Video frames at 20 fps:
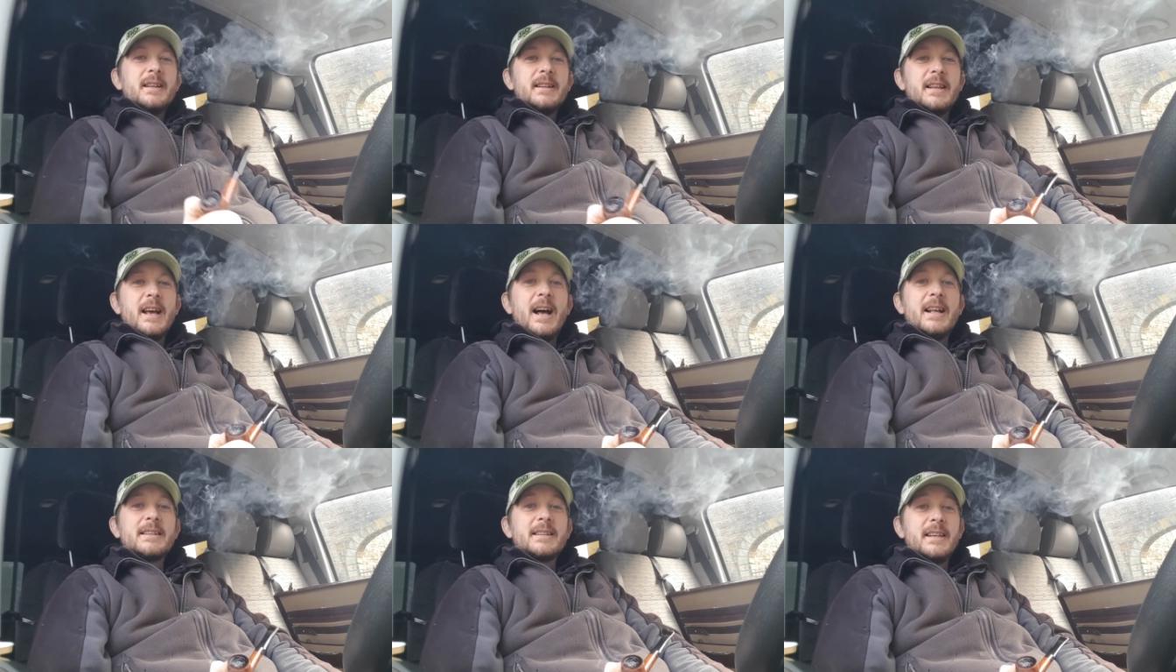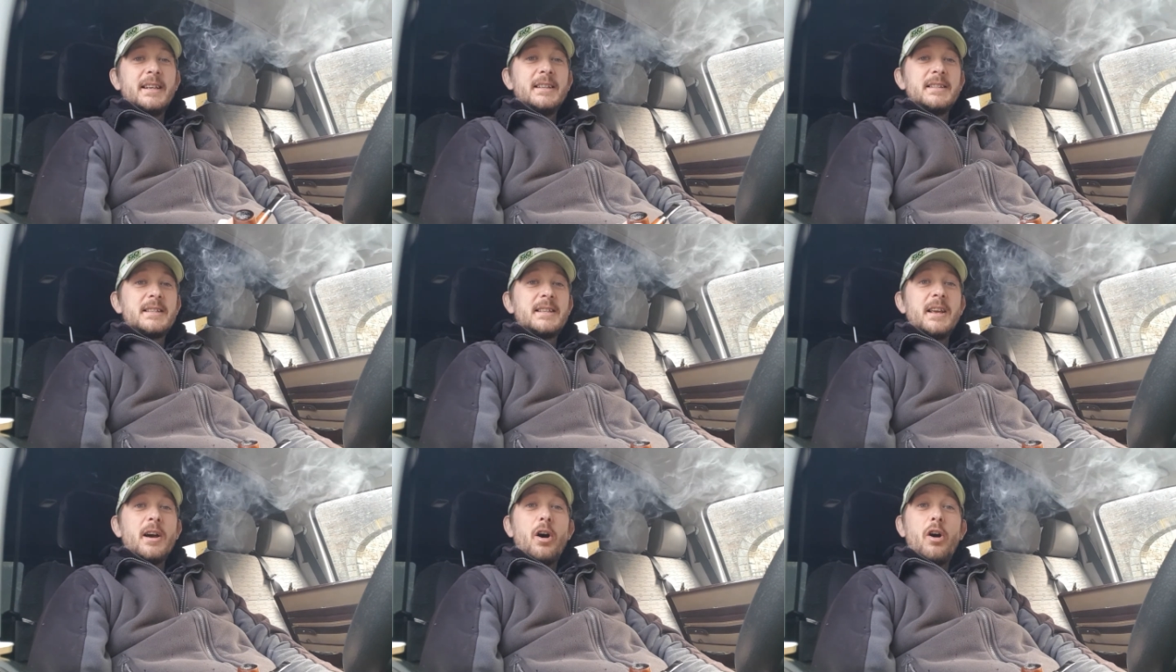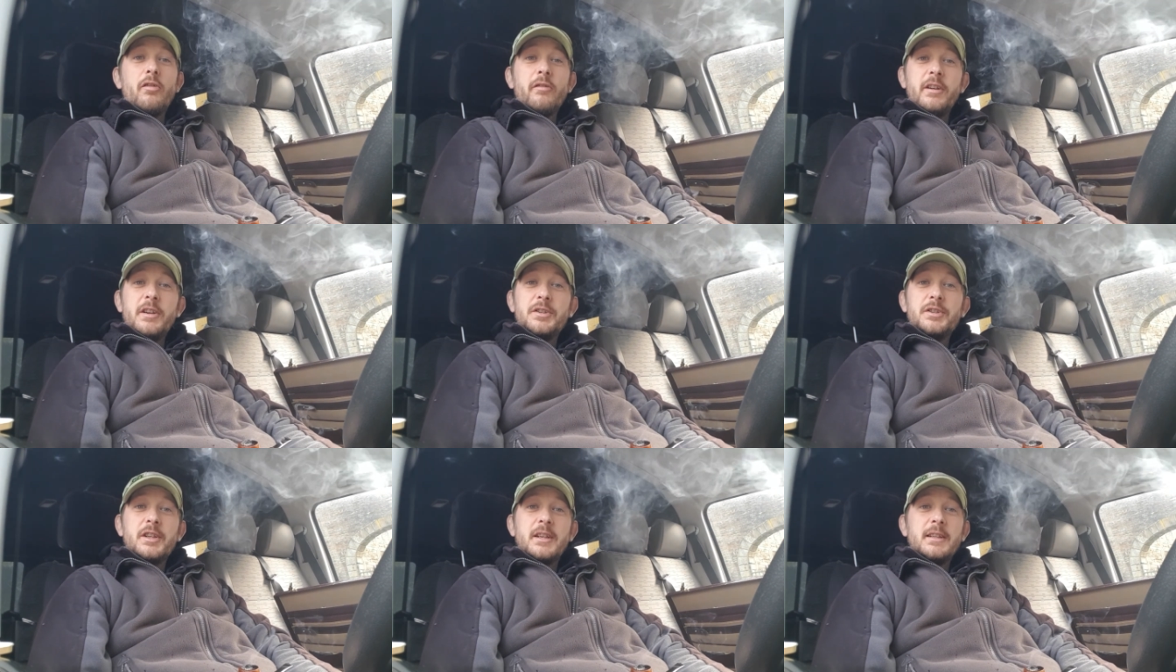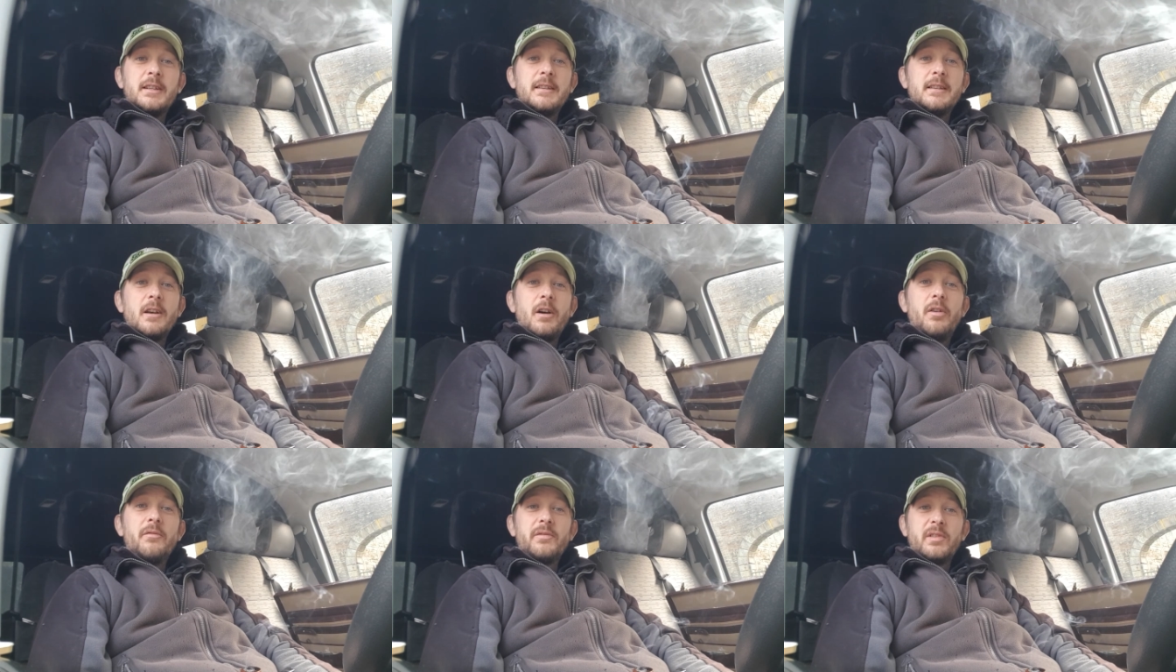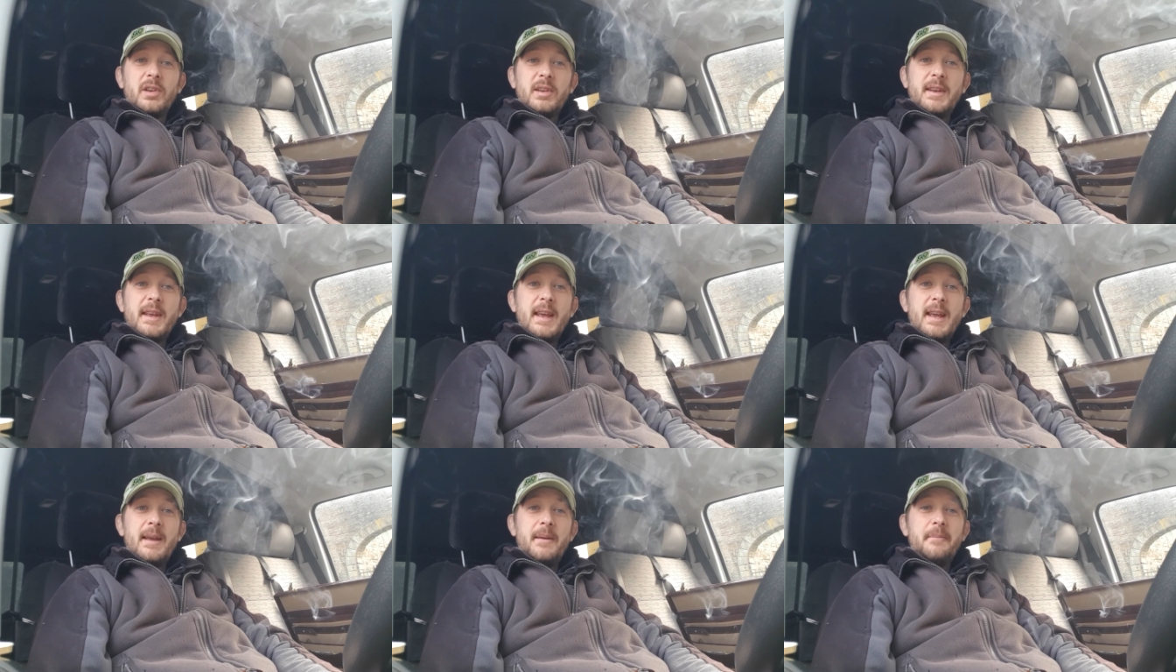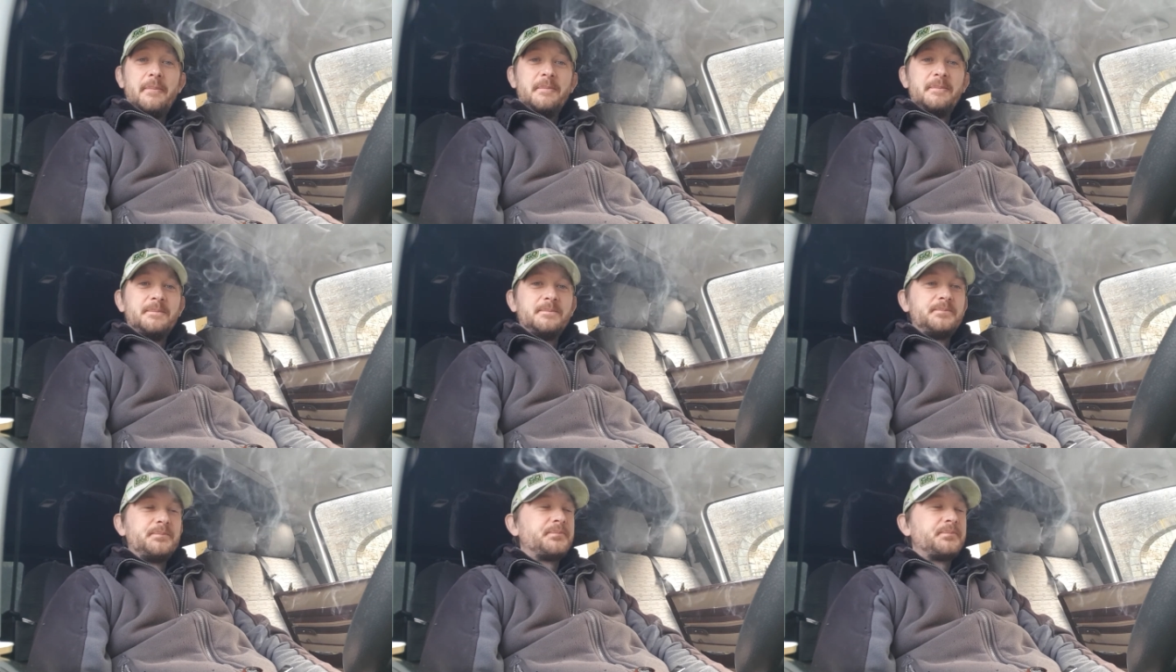That is the origin of the name.